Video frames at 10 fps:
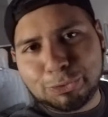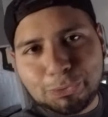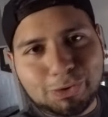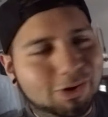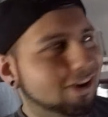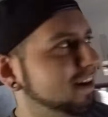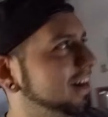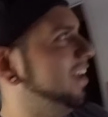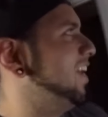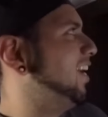new car,
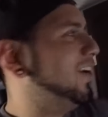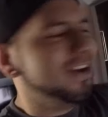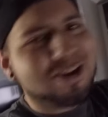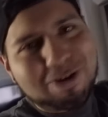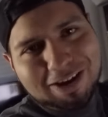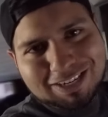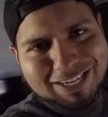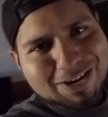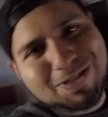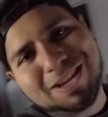here you go, here's
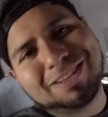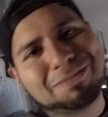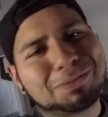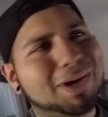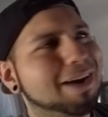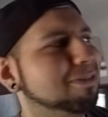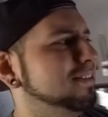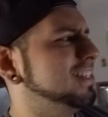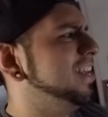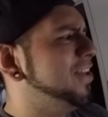100,000
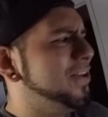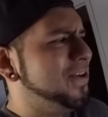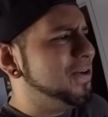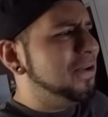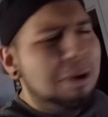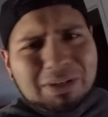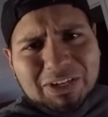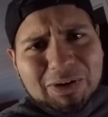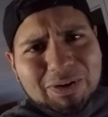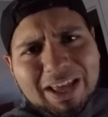subscribers. No one's
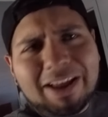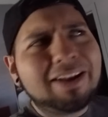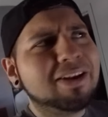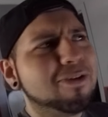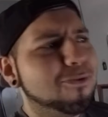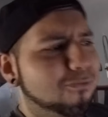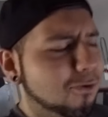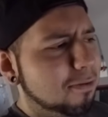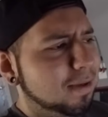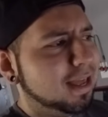gonna do that
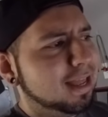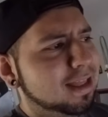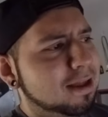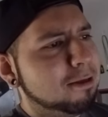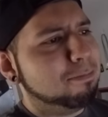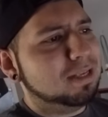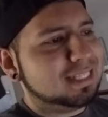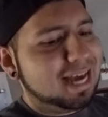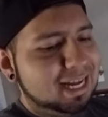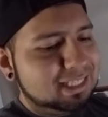for me
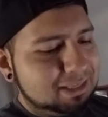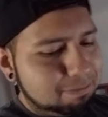besides